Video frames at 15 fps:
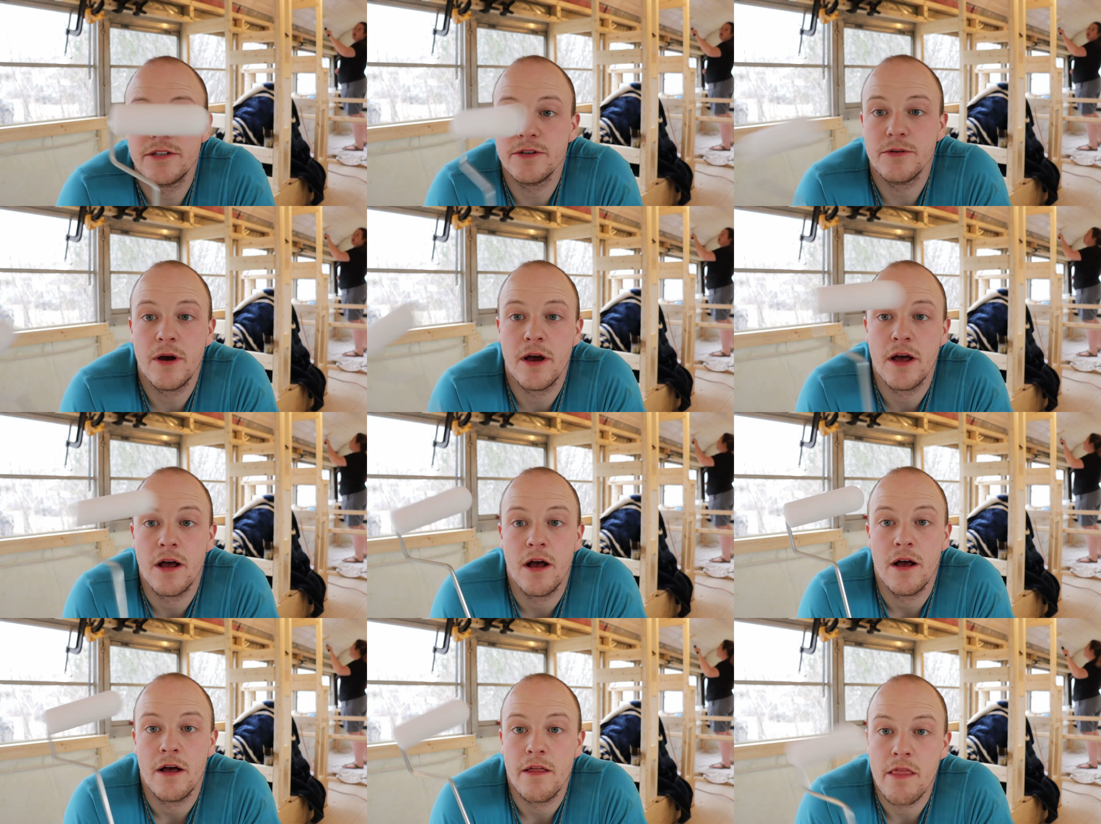to
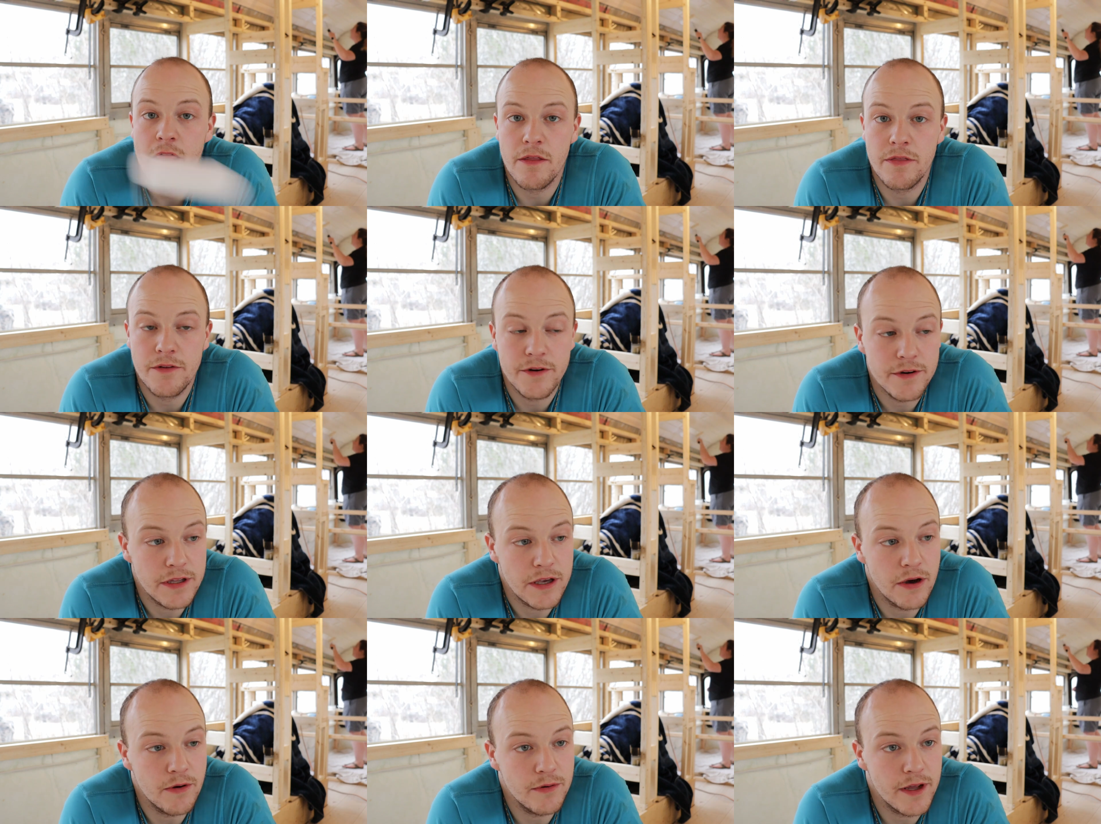the
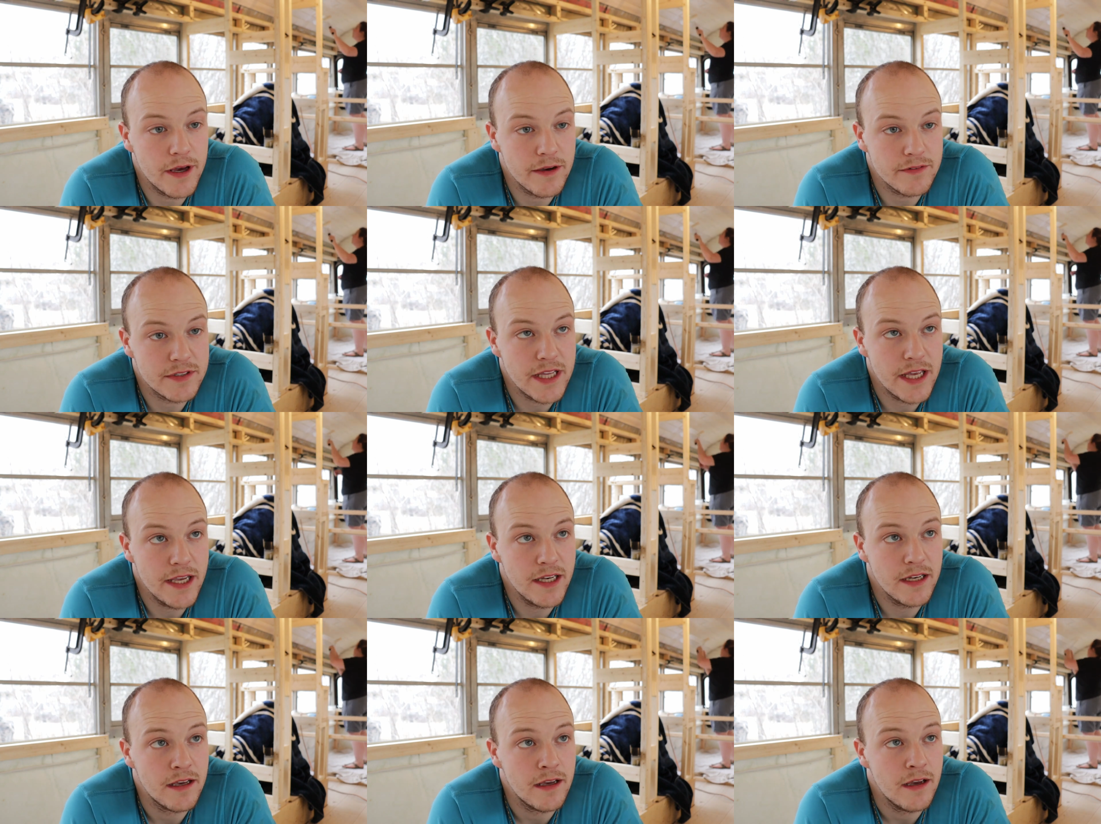third coat of
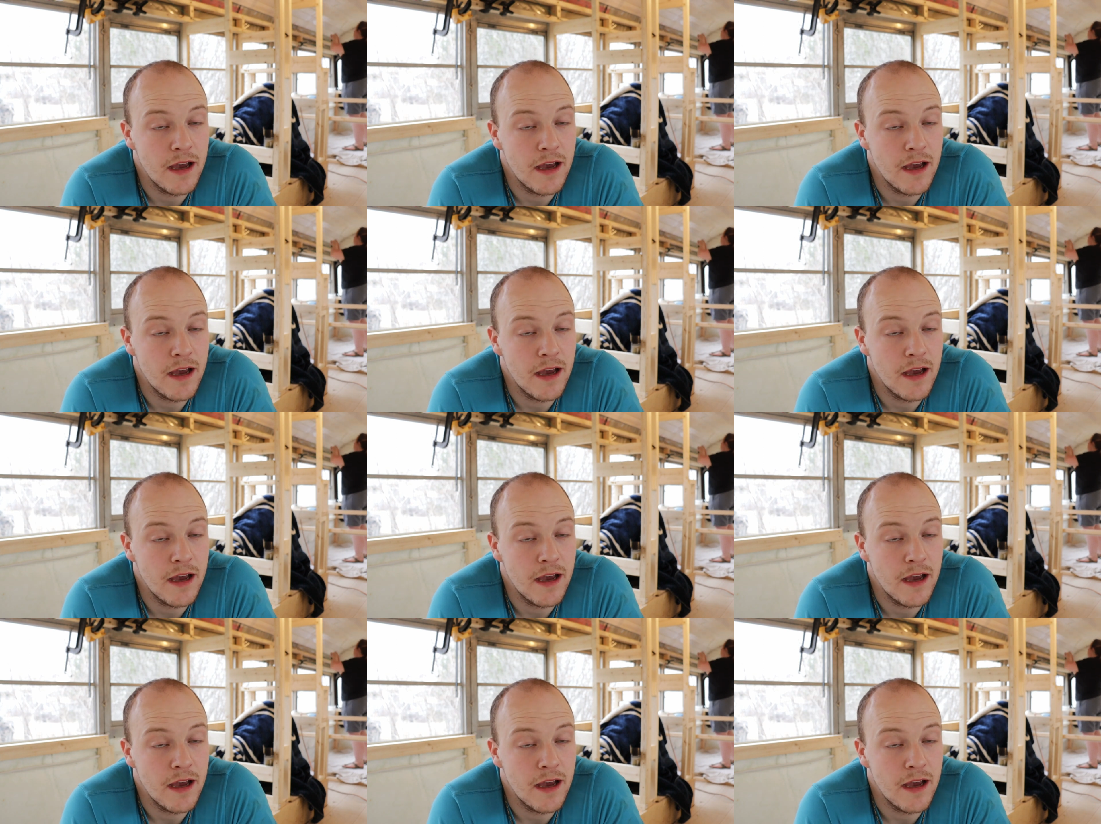stain.